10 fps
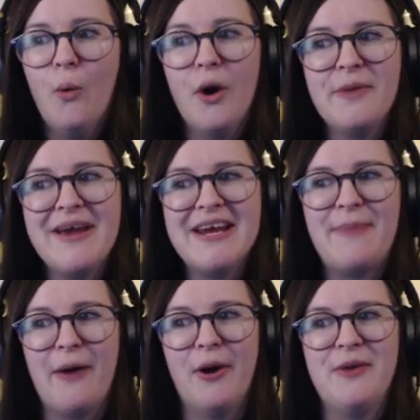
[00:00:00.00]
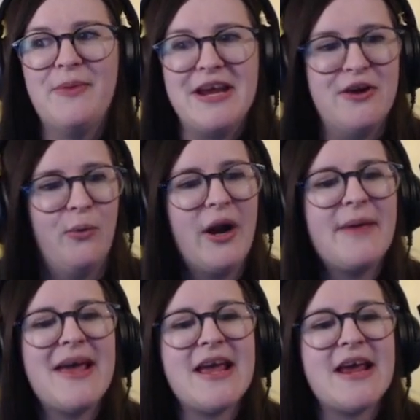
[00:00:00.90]
What do you mean about what do you mean? What do
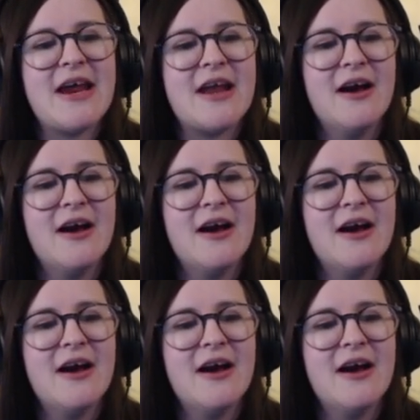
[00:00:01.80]
you mean?